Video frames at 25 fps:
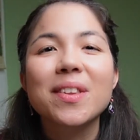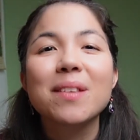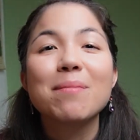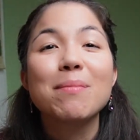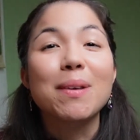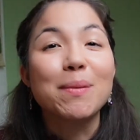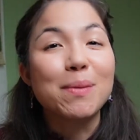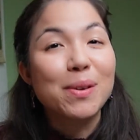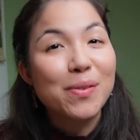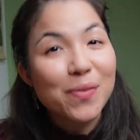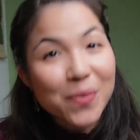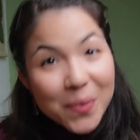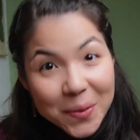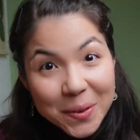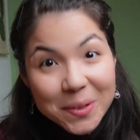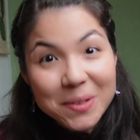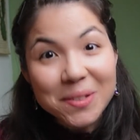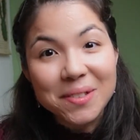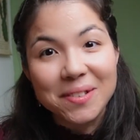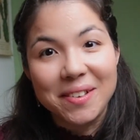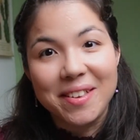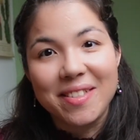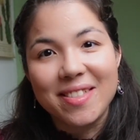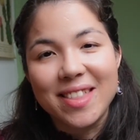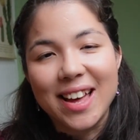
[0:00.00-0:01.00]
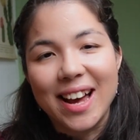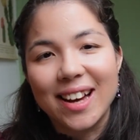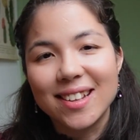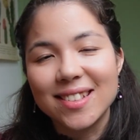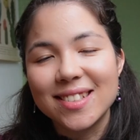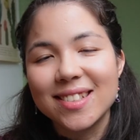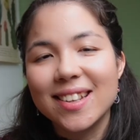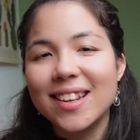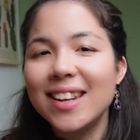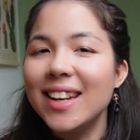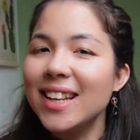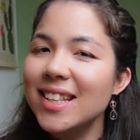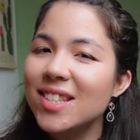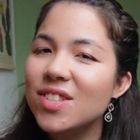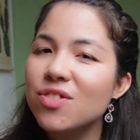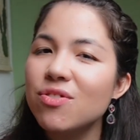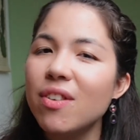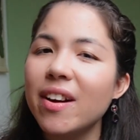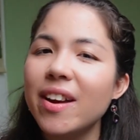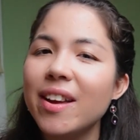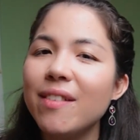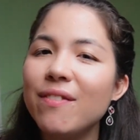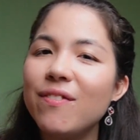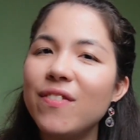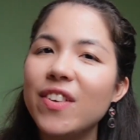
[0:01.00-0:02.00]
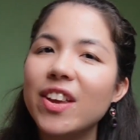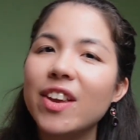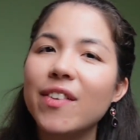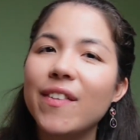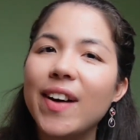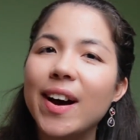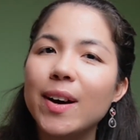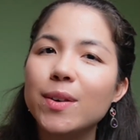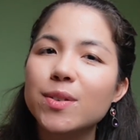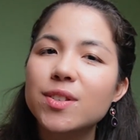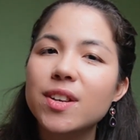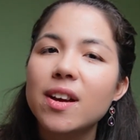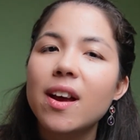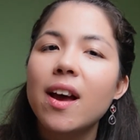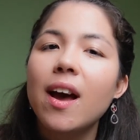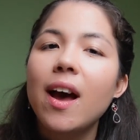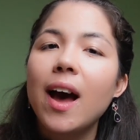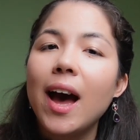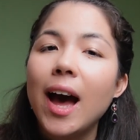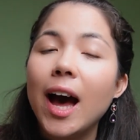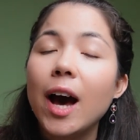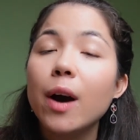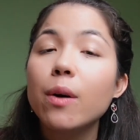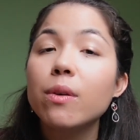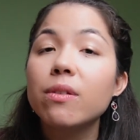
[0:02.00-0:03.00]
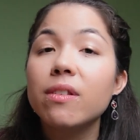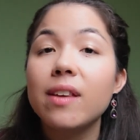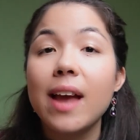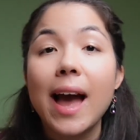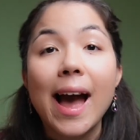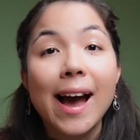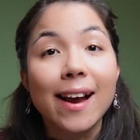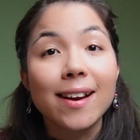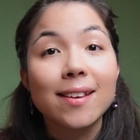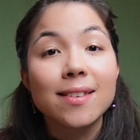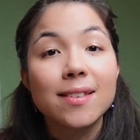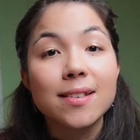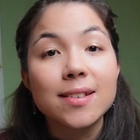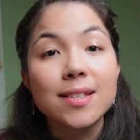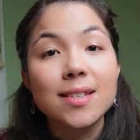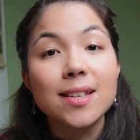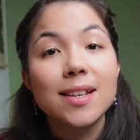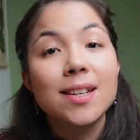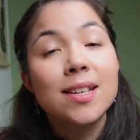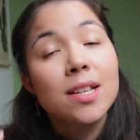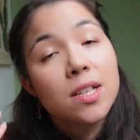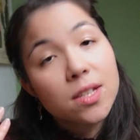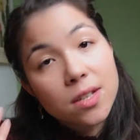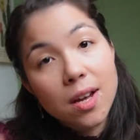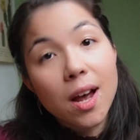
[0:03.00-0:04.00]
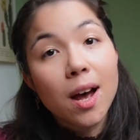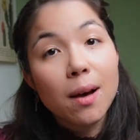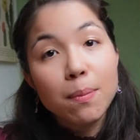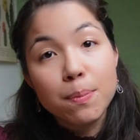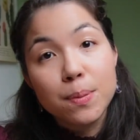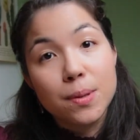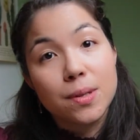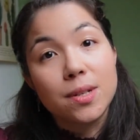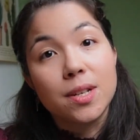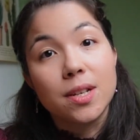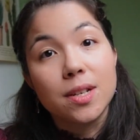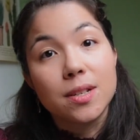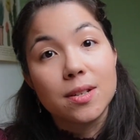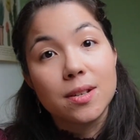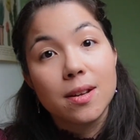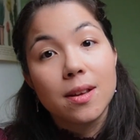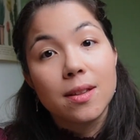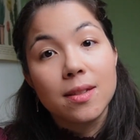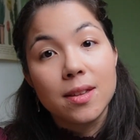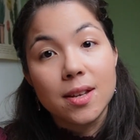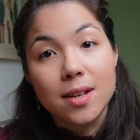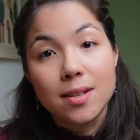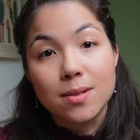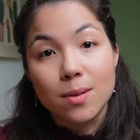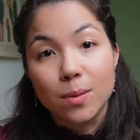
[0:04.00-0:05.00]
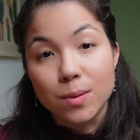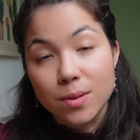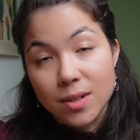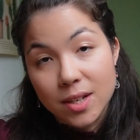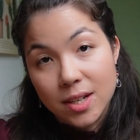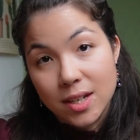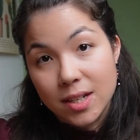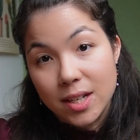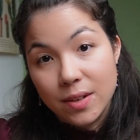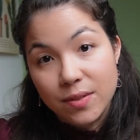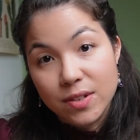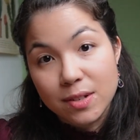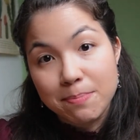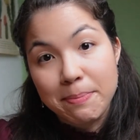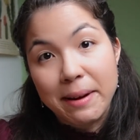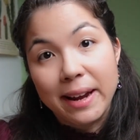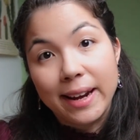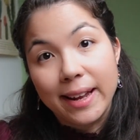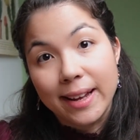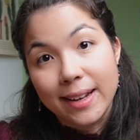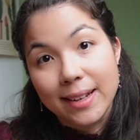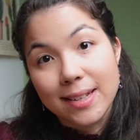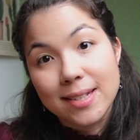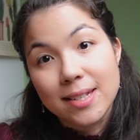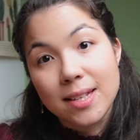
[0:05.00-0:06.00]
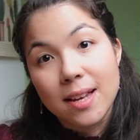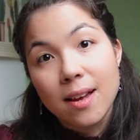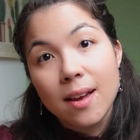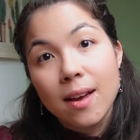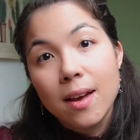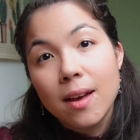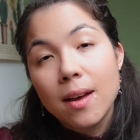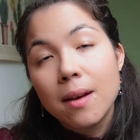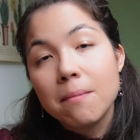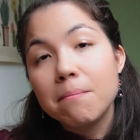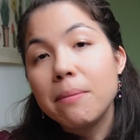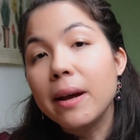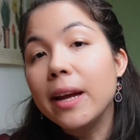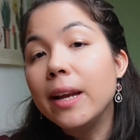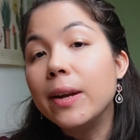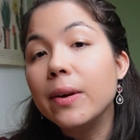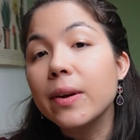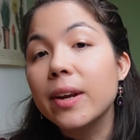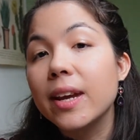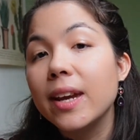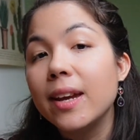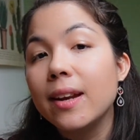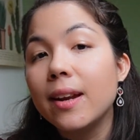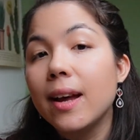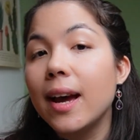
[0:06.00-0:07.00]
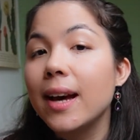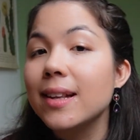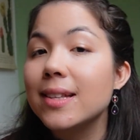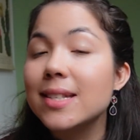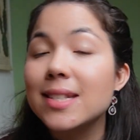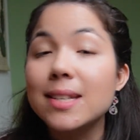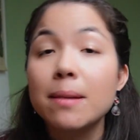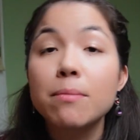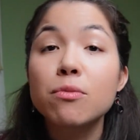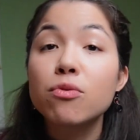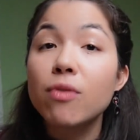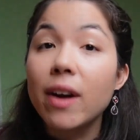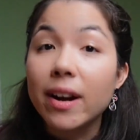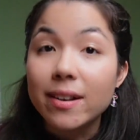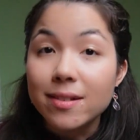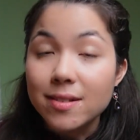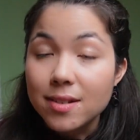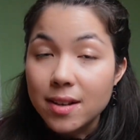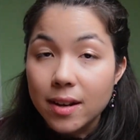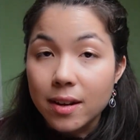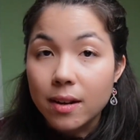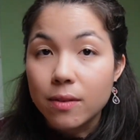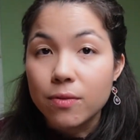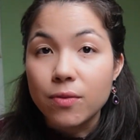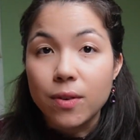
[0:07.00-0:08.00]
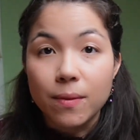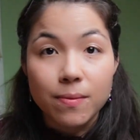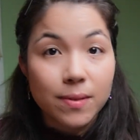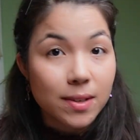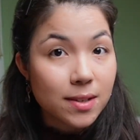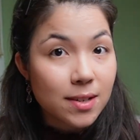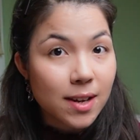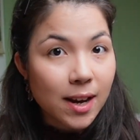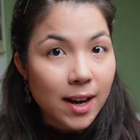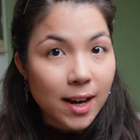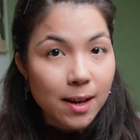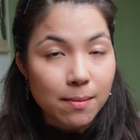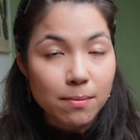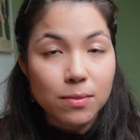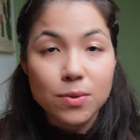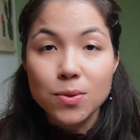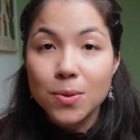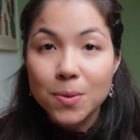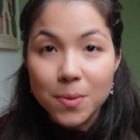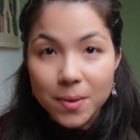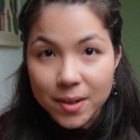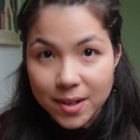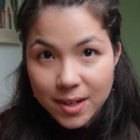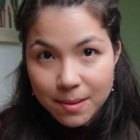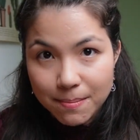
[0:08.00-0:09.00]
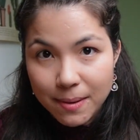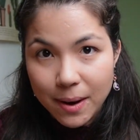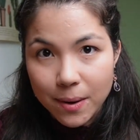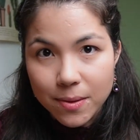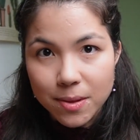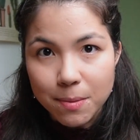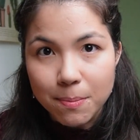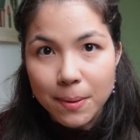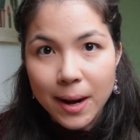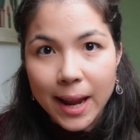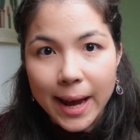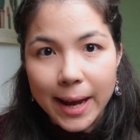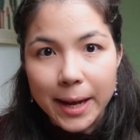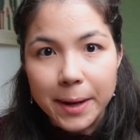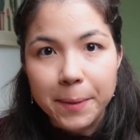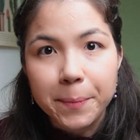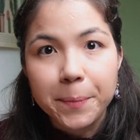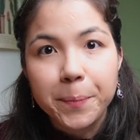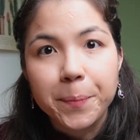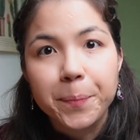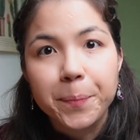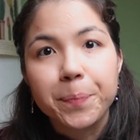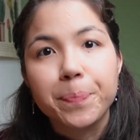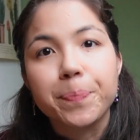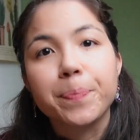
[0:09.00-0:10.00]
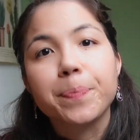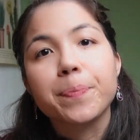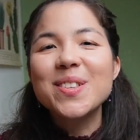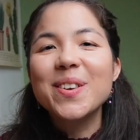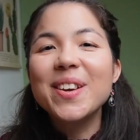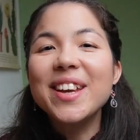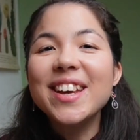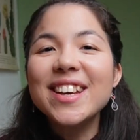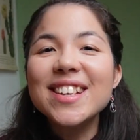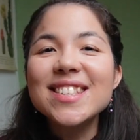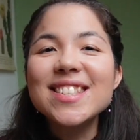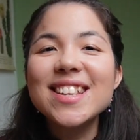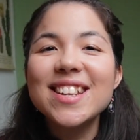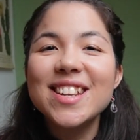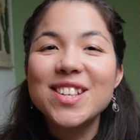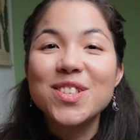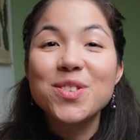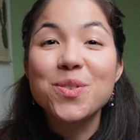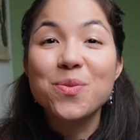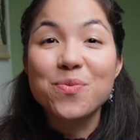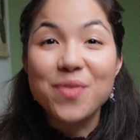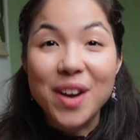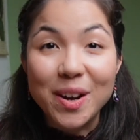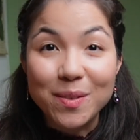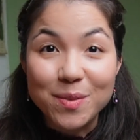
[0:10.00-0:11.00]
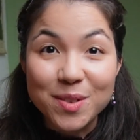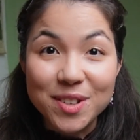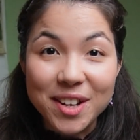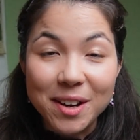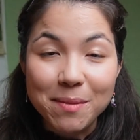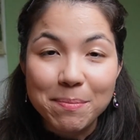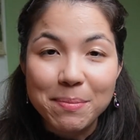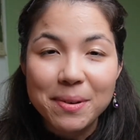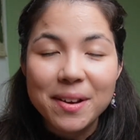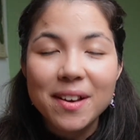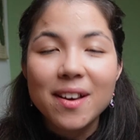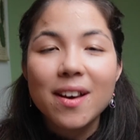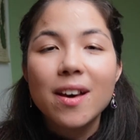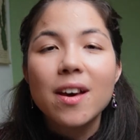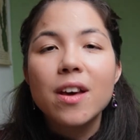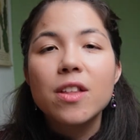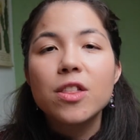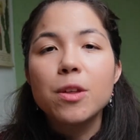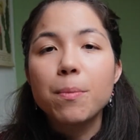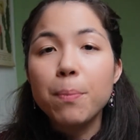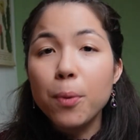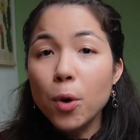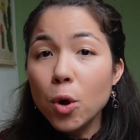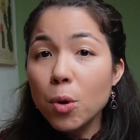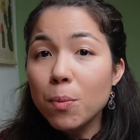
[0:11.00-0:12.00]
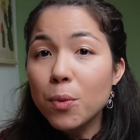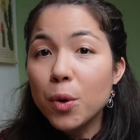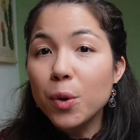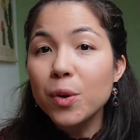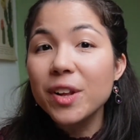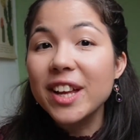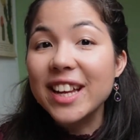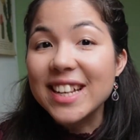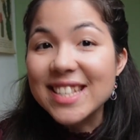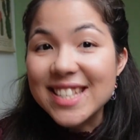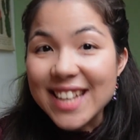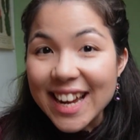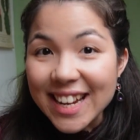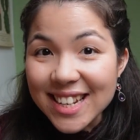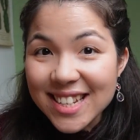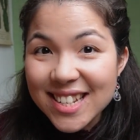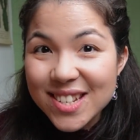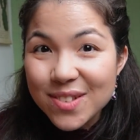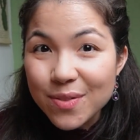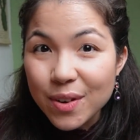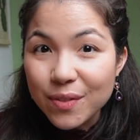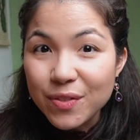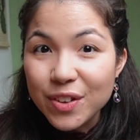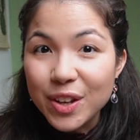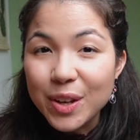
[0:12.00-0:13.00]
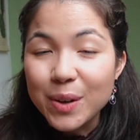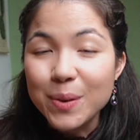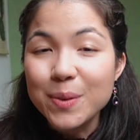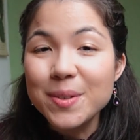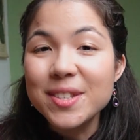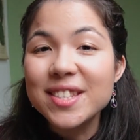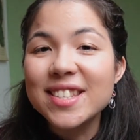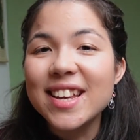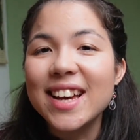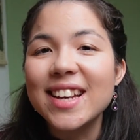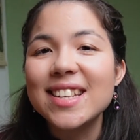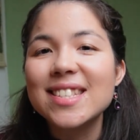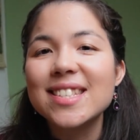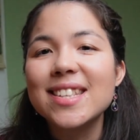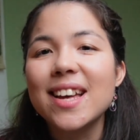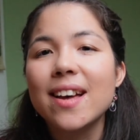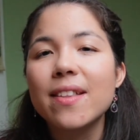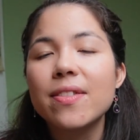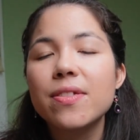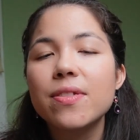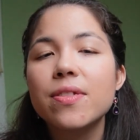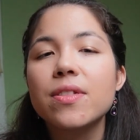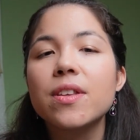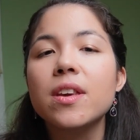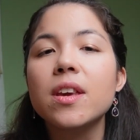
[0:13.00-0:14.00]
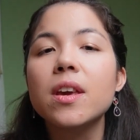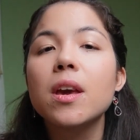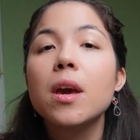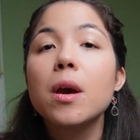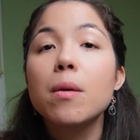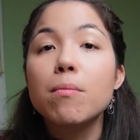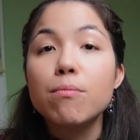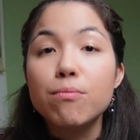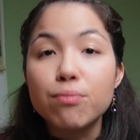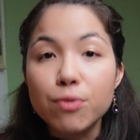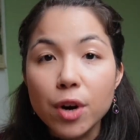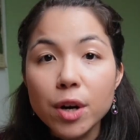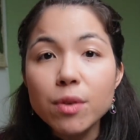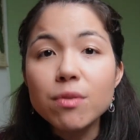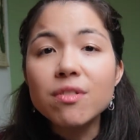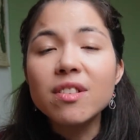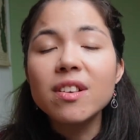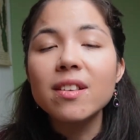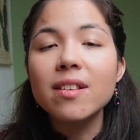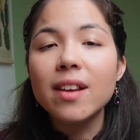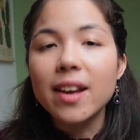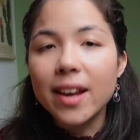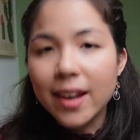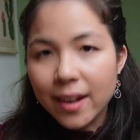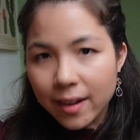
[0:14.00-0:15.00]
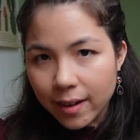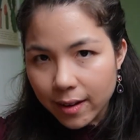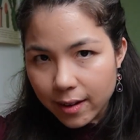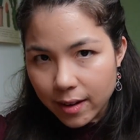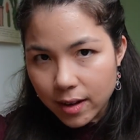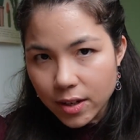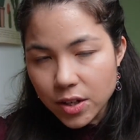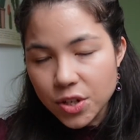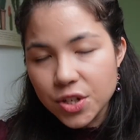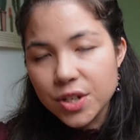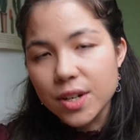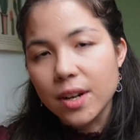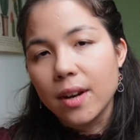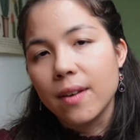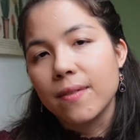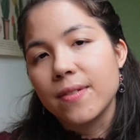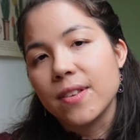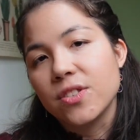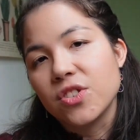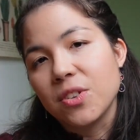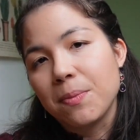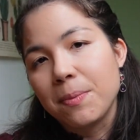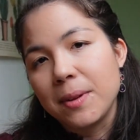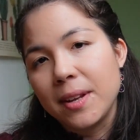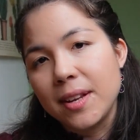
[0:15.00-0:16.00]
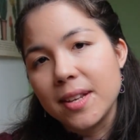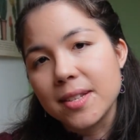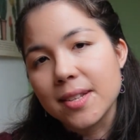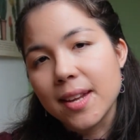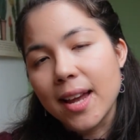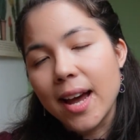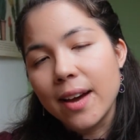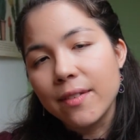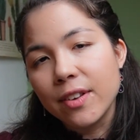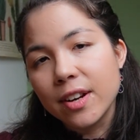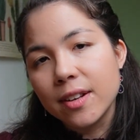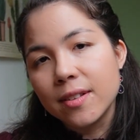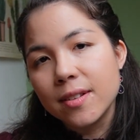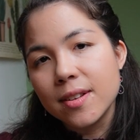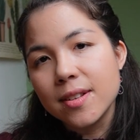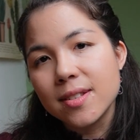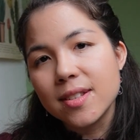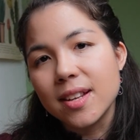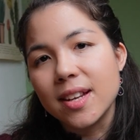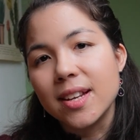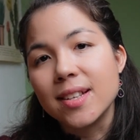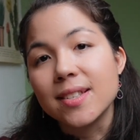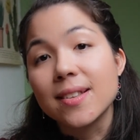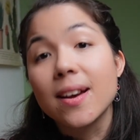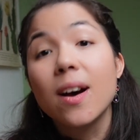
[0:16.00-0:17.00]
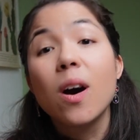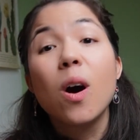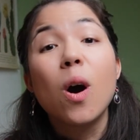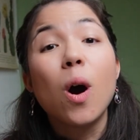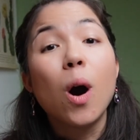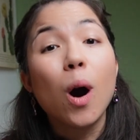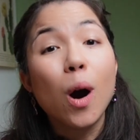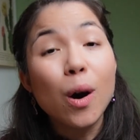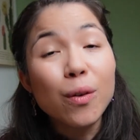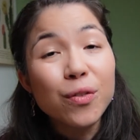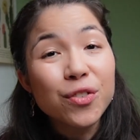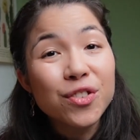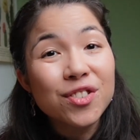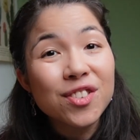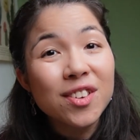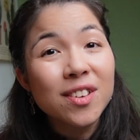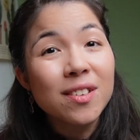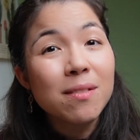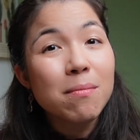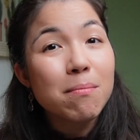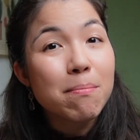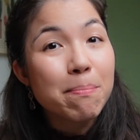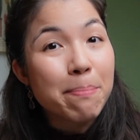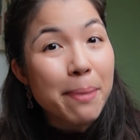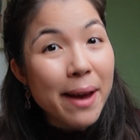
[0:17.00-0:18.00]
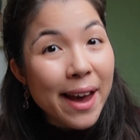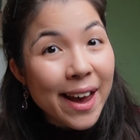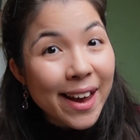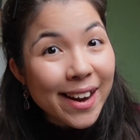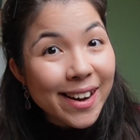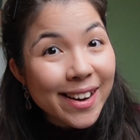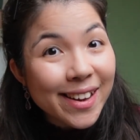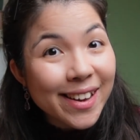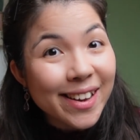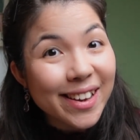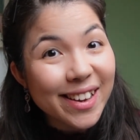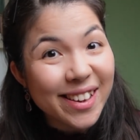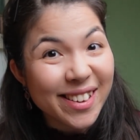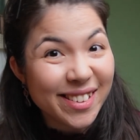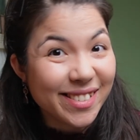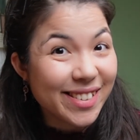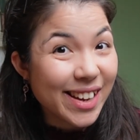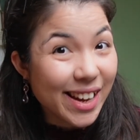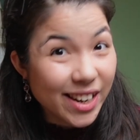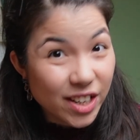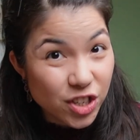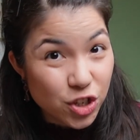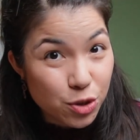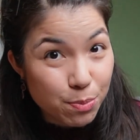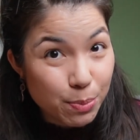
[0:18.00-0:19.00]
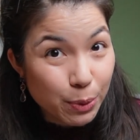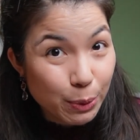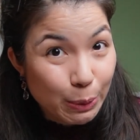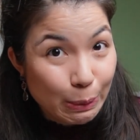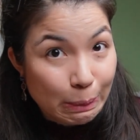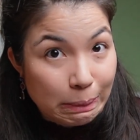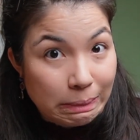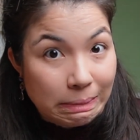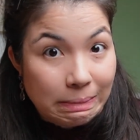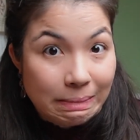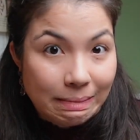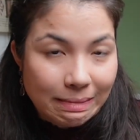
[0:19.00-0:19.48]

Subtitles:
But before doing that, let's try and figure out how the actors interpreted these alternative spellings by looking at some writing from the time talking about the play. So here's a little roundup. The Pall Mall Gazette review says that the broken English of the Japanese characters is often barely intelligible.